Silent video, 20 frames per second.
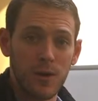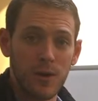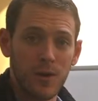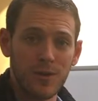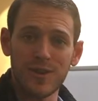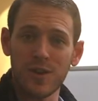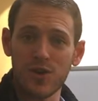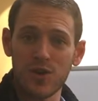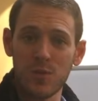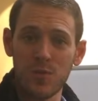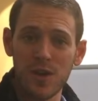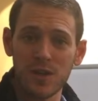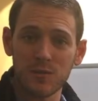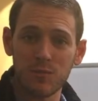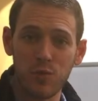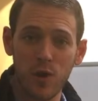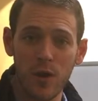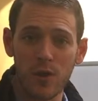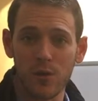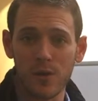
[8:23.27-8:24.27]
so that you can be his
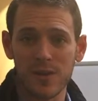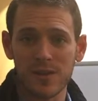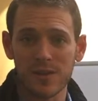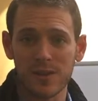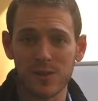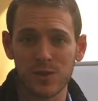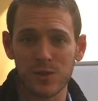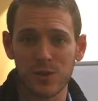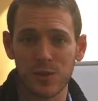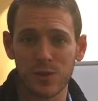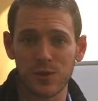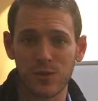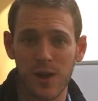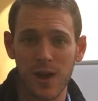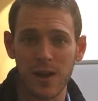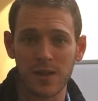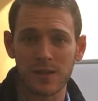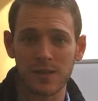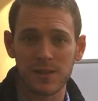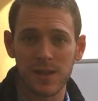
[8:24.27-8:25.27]
brother and sister in
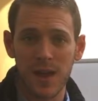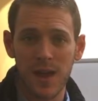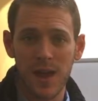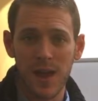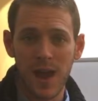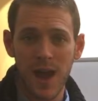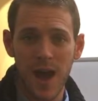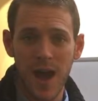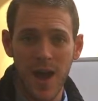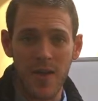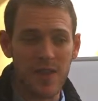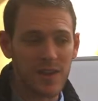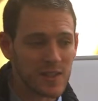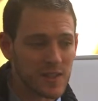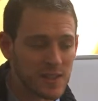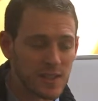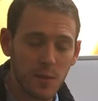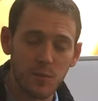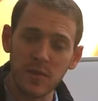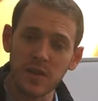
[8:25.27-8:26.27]
Christ. This
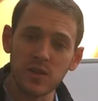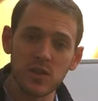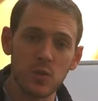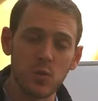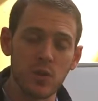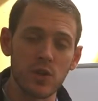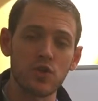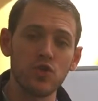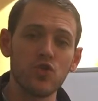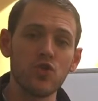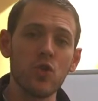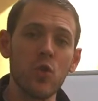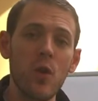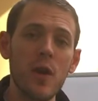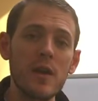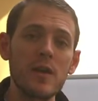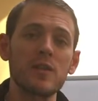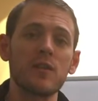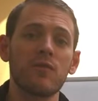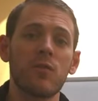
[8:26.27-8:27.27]
is something to
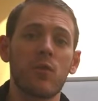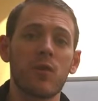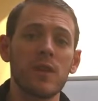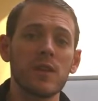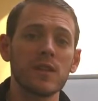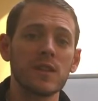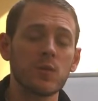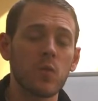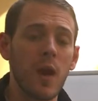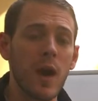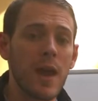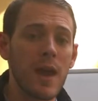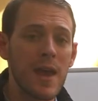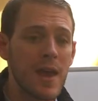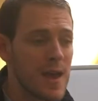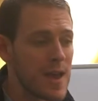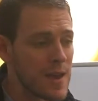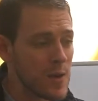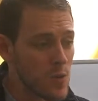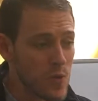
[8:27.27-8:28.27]
rejoice for. This is why
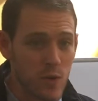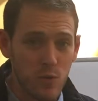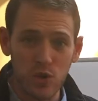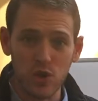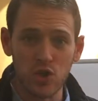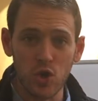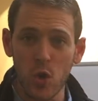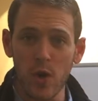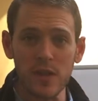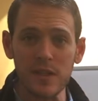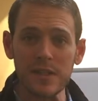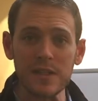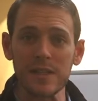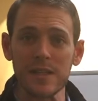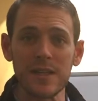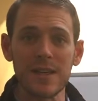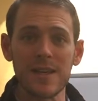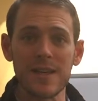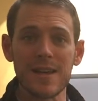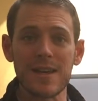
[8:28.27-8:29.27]
we rejoice
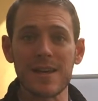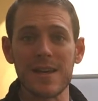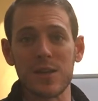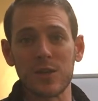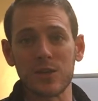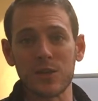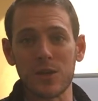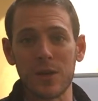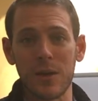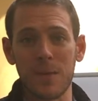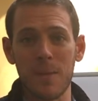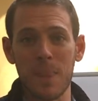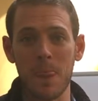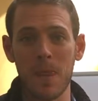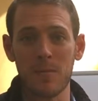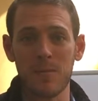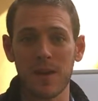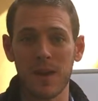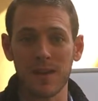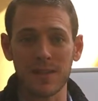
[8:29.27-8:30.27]
in Easter,
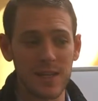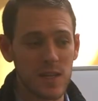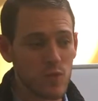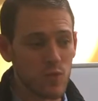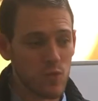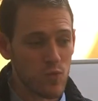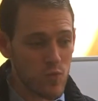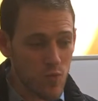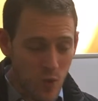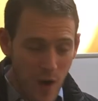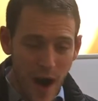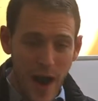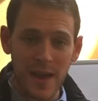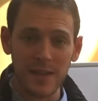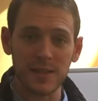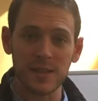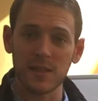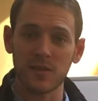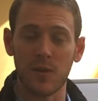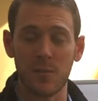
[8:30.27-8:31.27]
because he
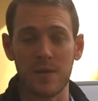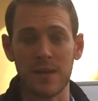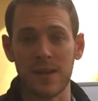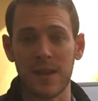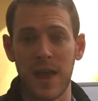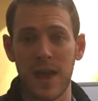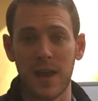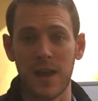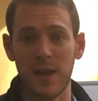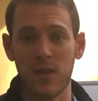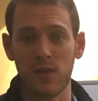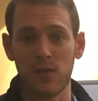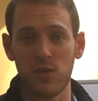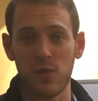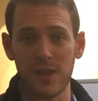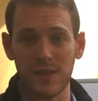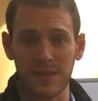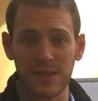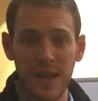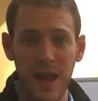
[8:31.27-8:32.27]
rises from the dead, and through
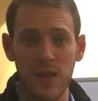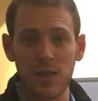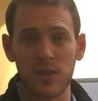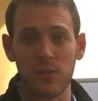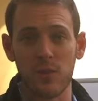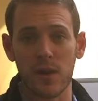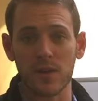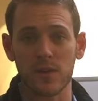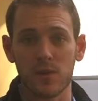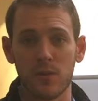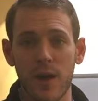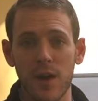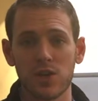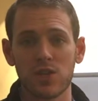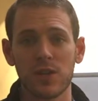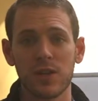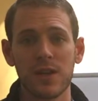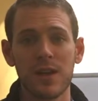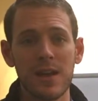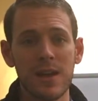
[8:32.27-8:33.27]
his death and
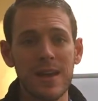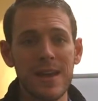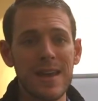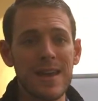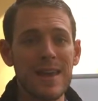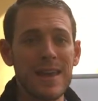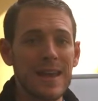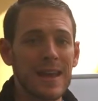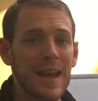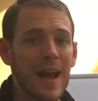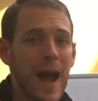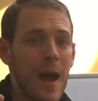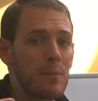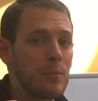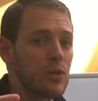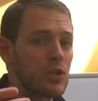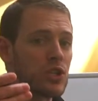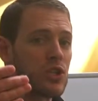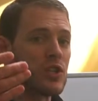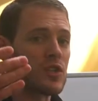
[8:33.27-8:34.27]
resurrection, he
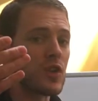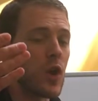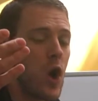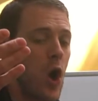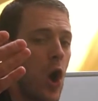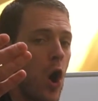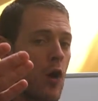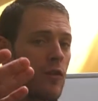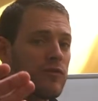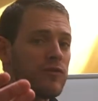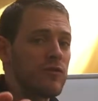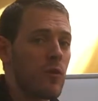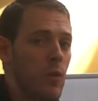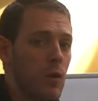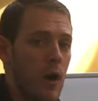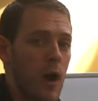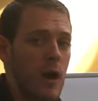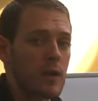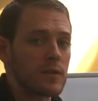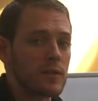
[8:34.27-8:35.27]
accomplishes all
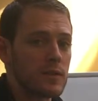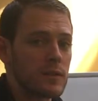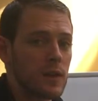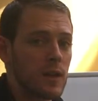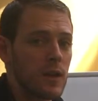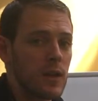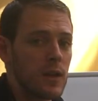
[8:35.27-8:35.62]
for us.